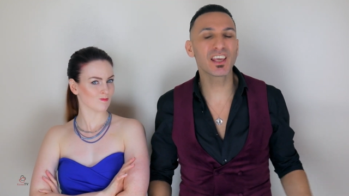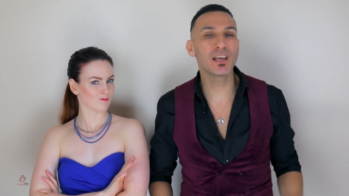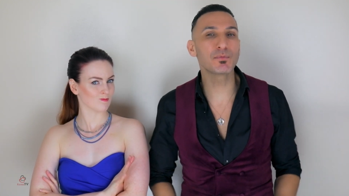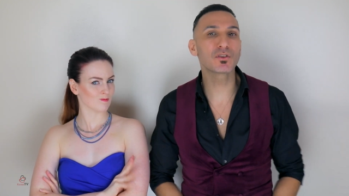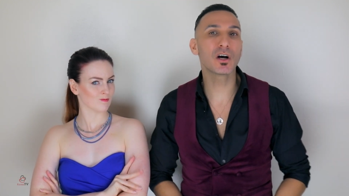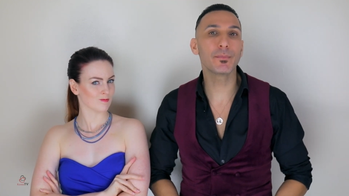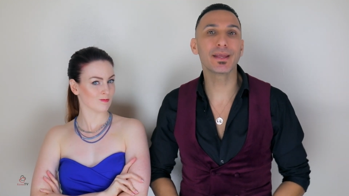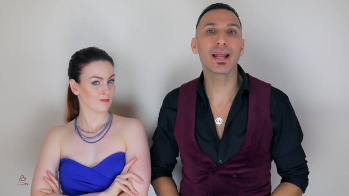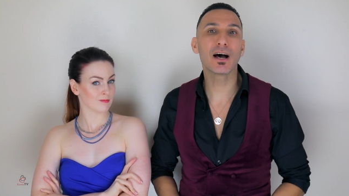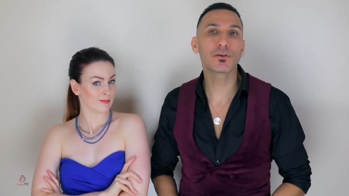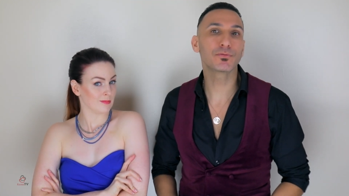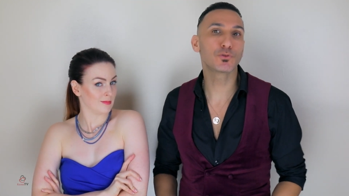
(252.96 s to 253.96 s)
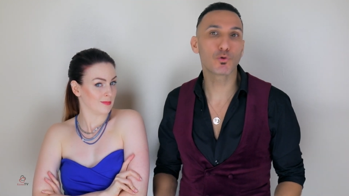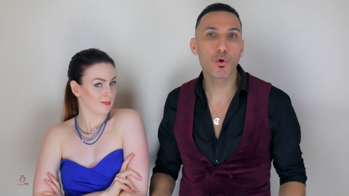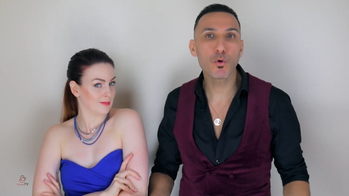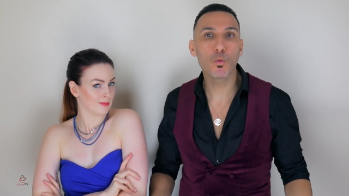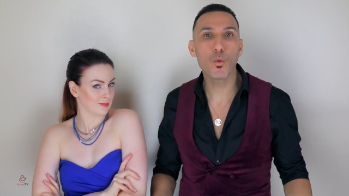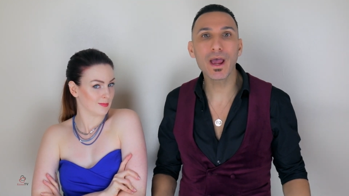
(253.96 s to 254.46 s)
Speaker 1: keeps coming out of the
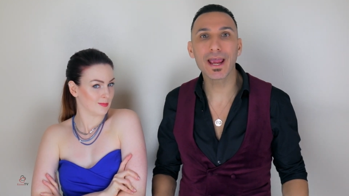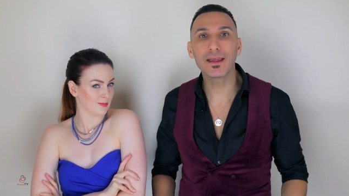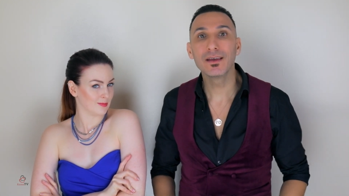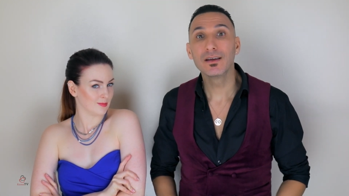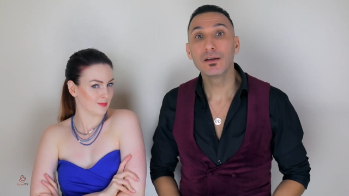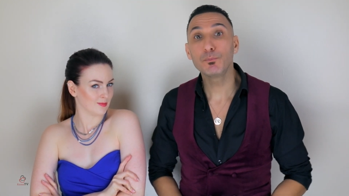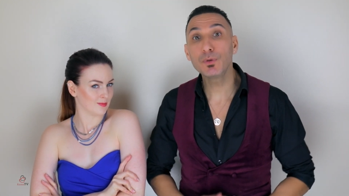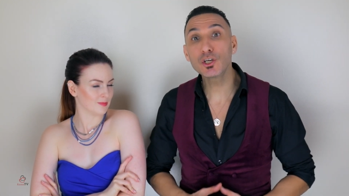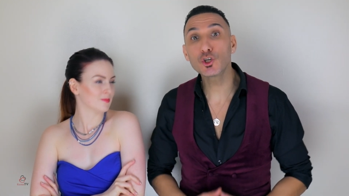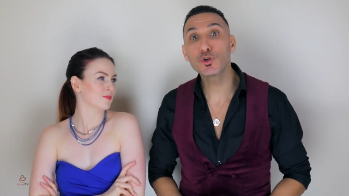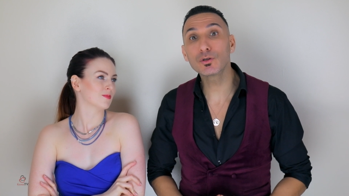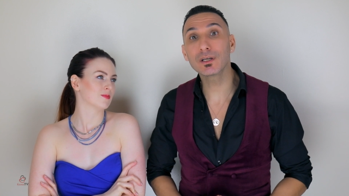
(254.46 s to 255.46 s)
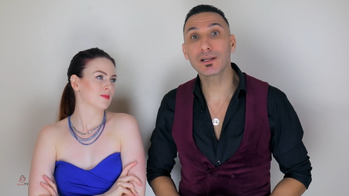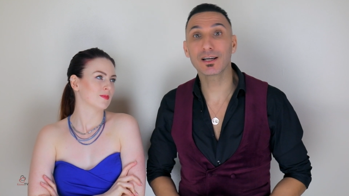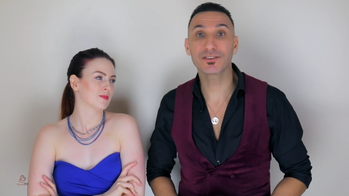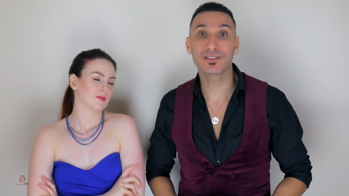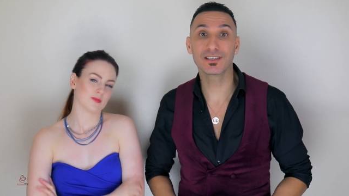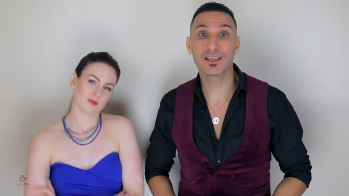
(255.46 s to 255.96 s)
wrong way. Be sure that
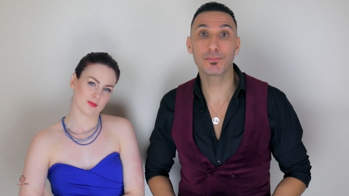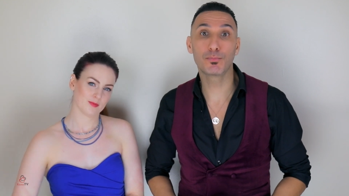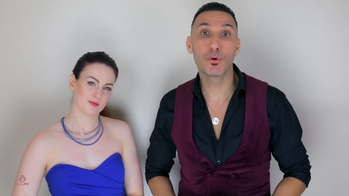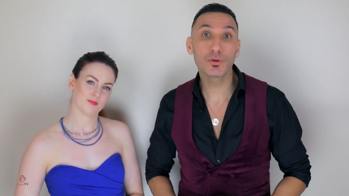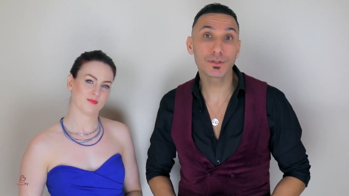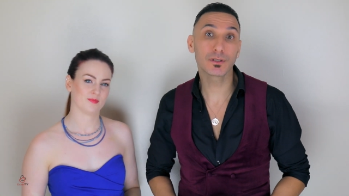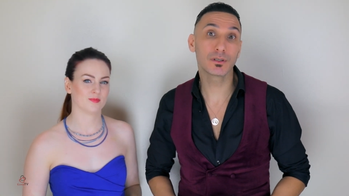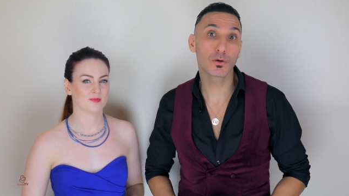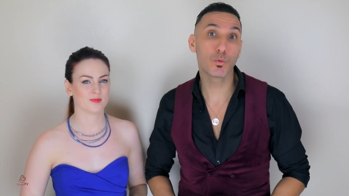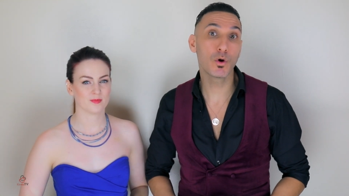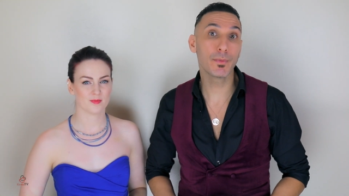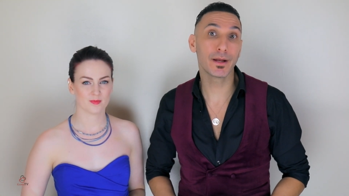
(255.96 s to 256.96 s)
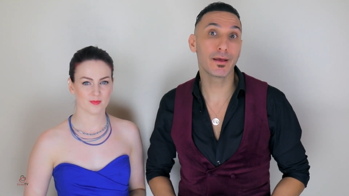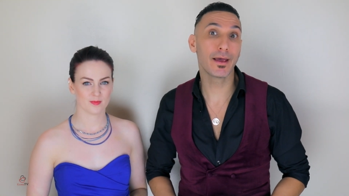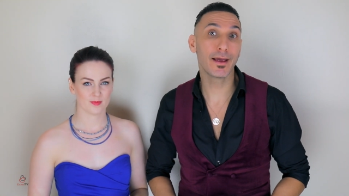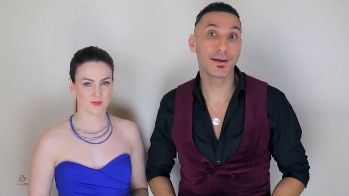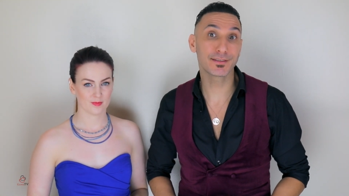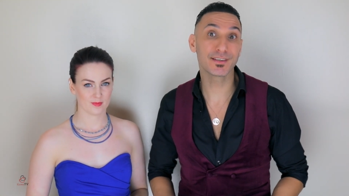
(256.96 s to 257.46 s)
actually that particular woman
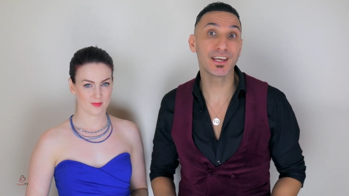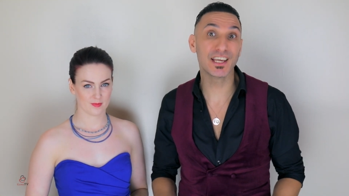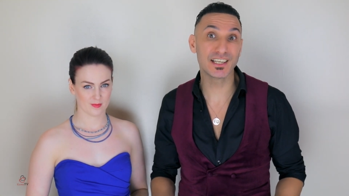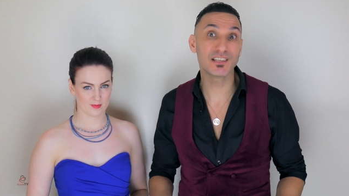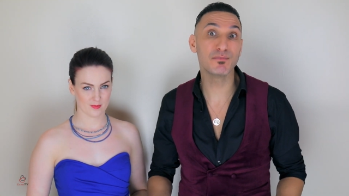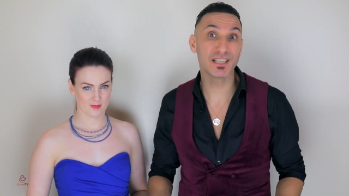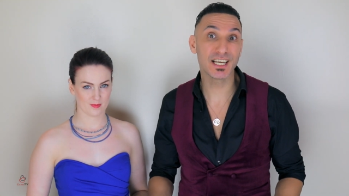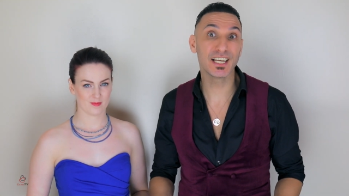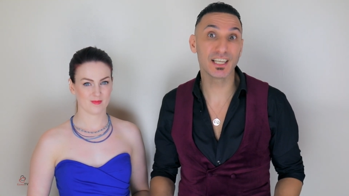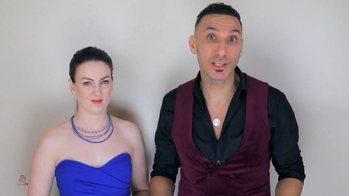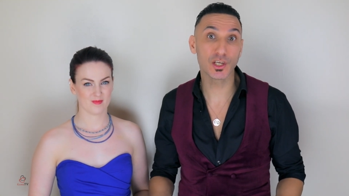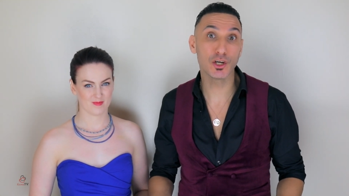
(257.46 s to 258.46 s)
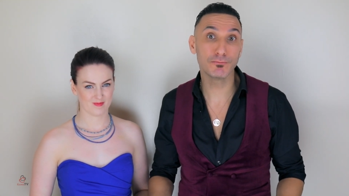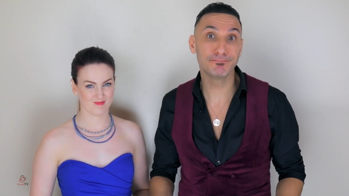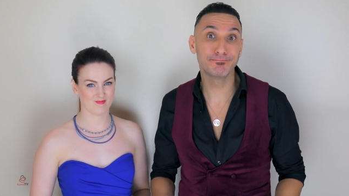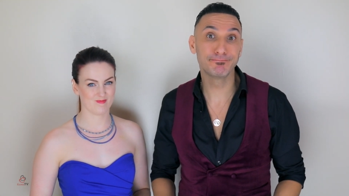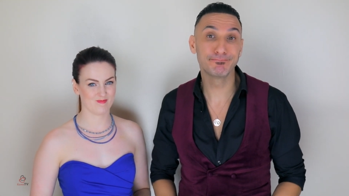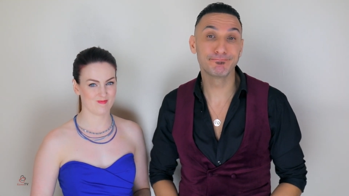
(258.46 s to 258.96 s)
is intimidating you.
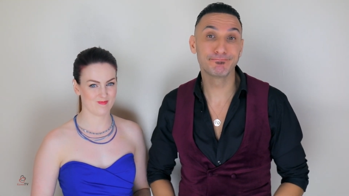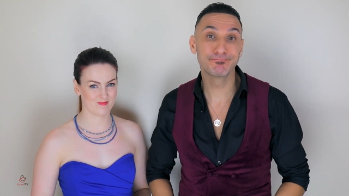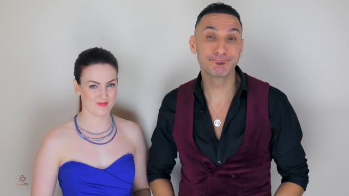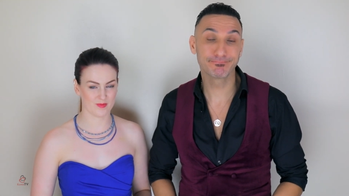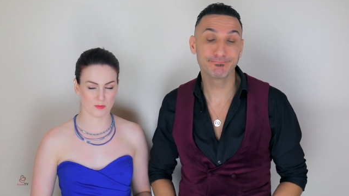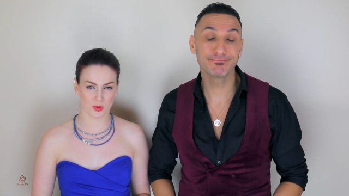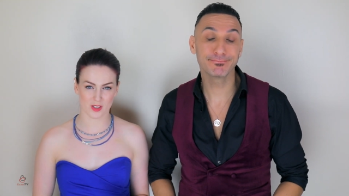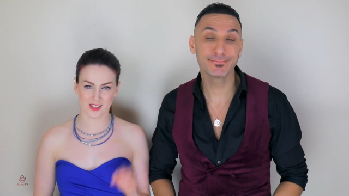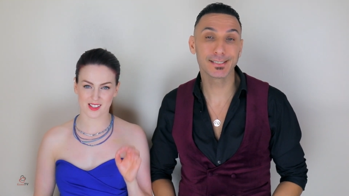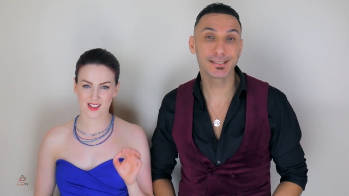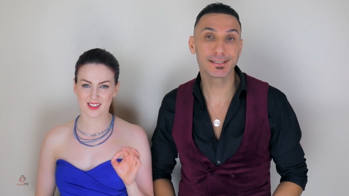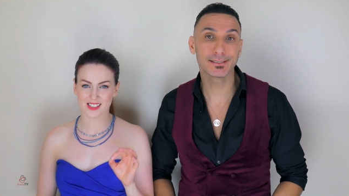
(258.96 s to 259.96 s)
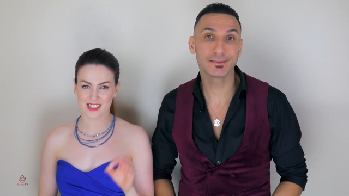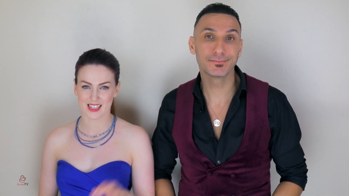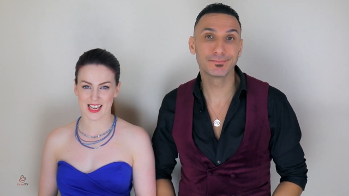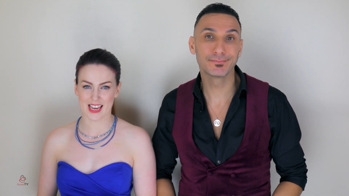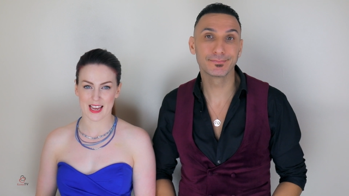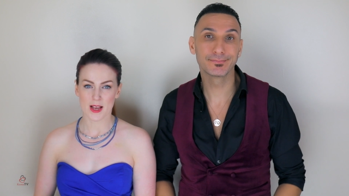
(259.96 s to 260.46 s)
Speaker 2: Mm-hmm,
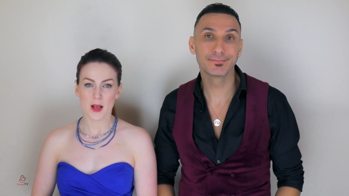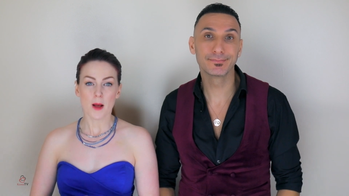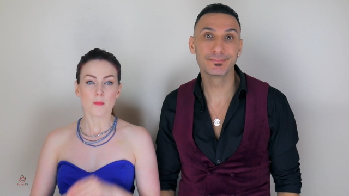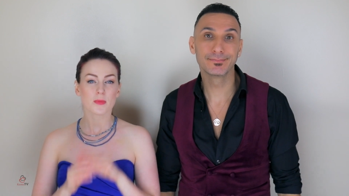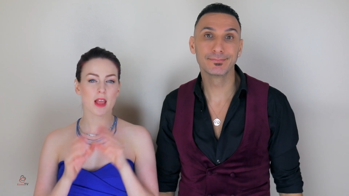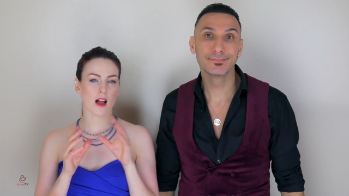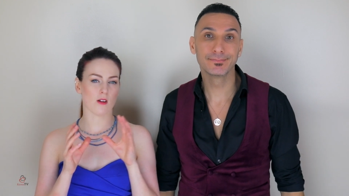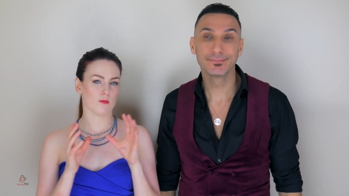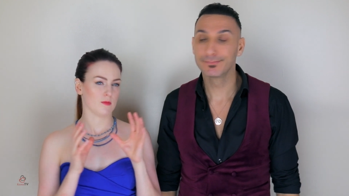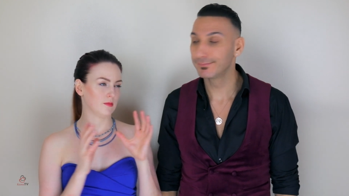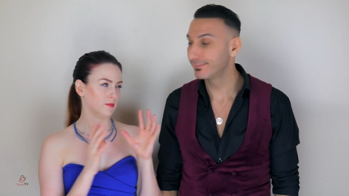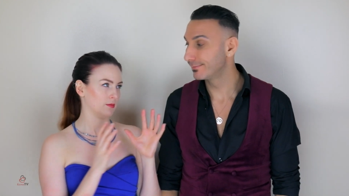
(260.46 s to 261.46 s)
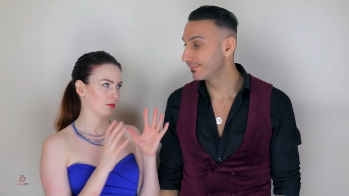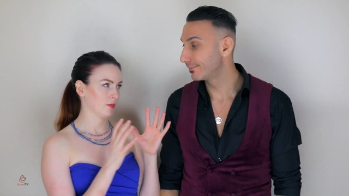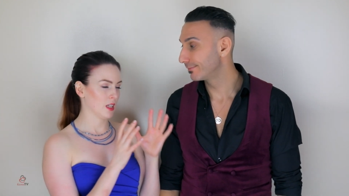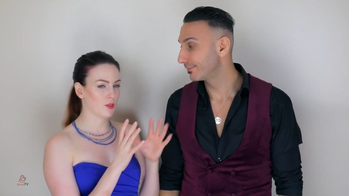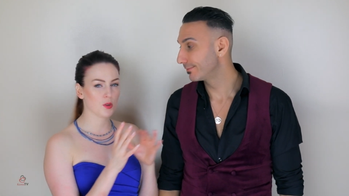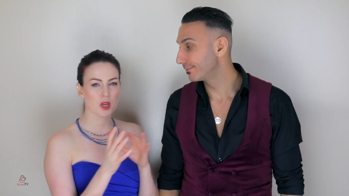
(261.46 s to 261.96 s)
precisely. Right. Now,
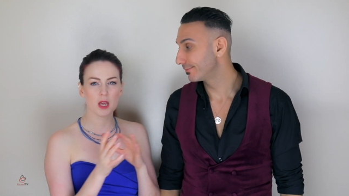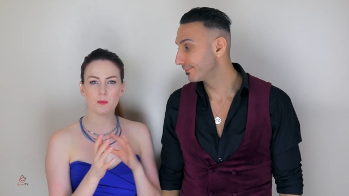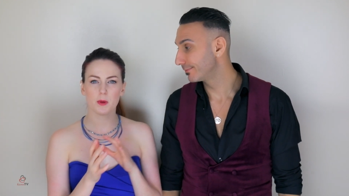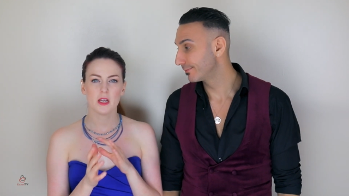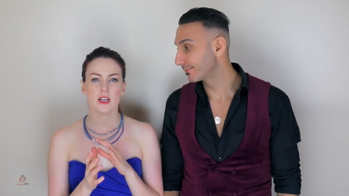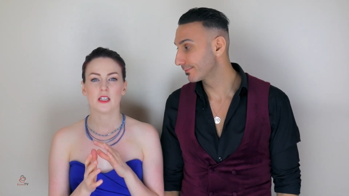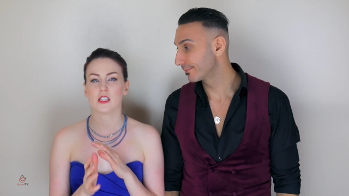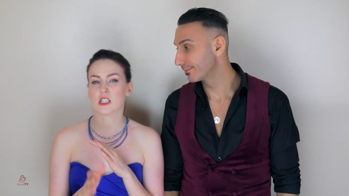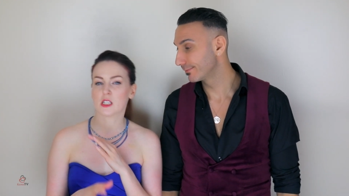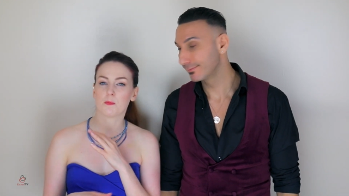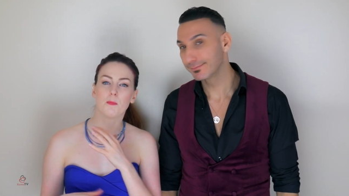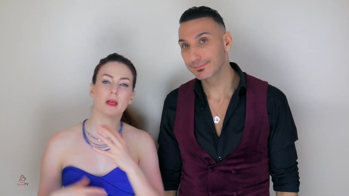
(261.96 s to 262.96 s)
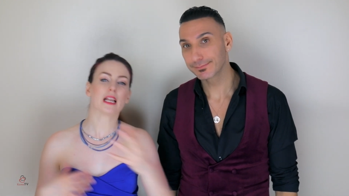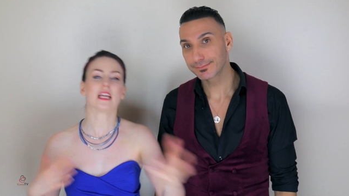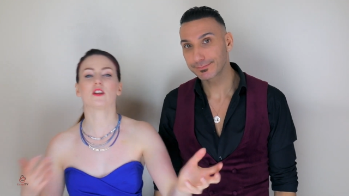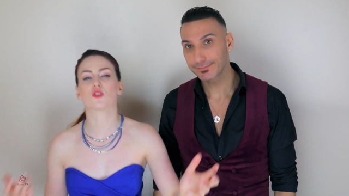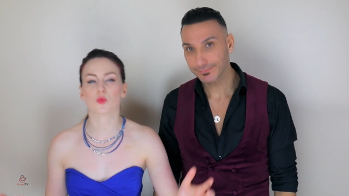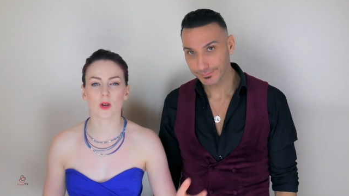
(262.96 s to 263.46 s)
if you keep
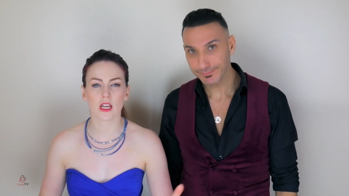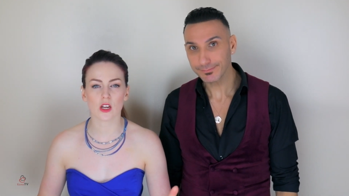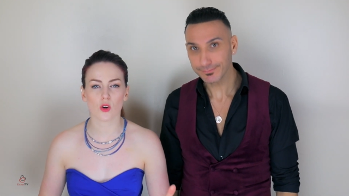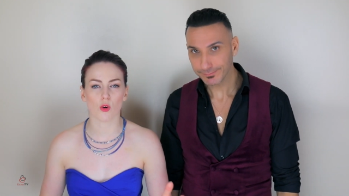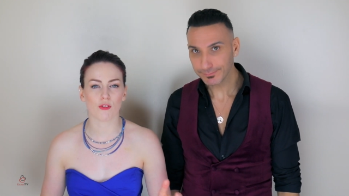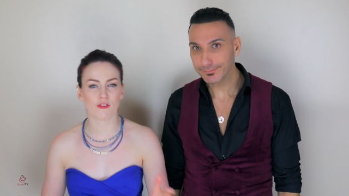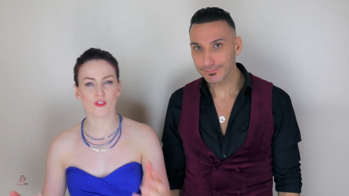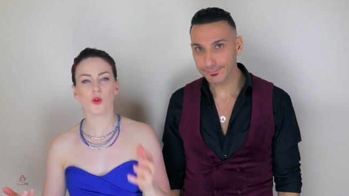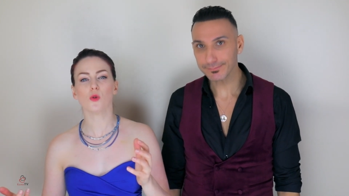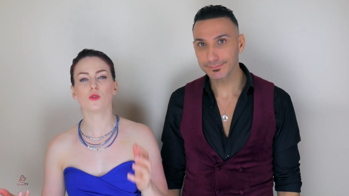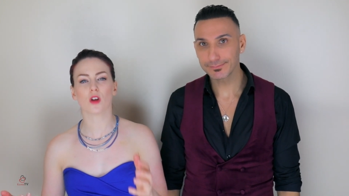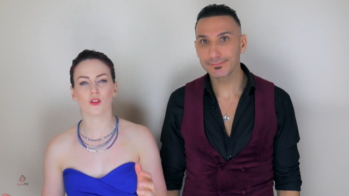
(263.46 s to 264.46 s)
spilling drink or food